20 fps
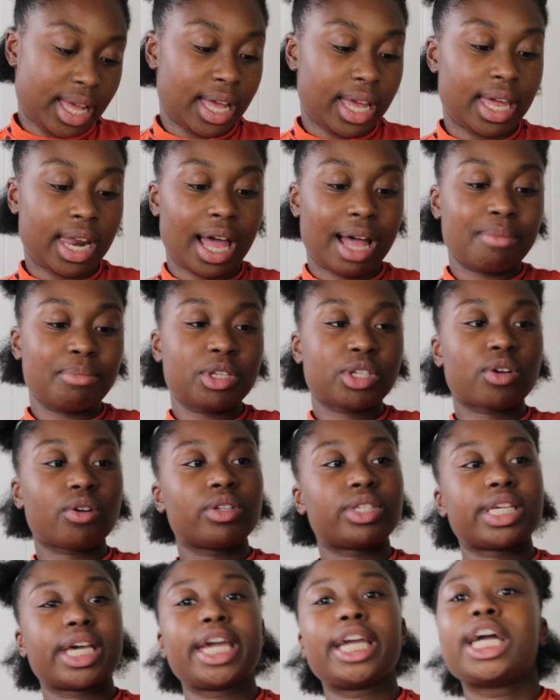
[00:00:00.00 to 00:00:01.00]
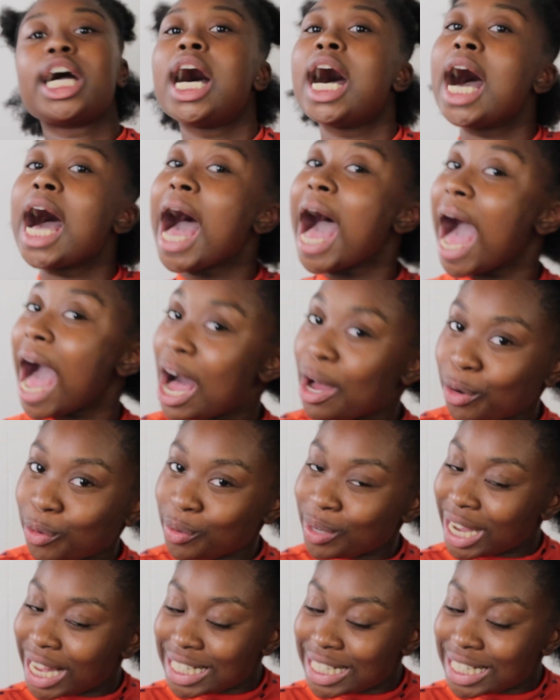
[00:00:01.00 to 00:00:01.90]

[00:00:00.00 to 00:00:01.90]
And I'm just gonna take her out.